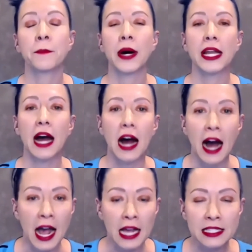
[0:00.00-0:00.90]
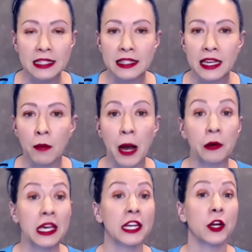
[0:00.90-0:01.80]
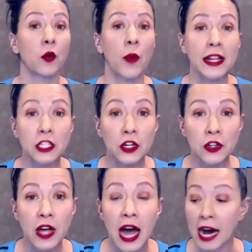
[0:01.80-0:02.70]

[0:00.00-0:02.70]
but I didn't think about getting a rental.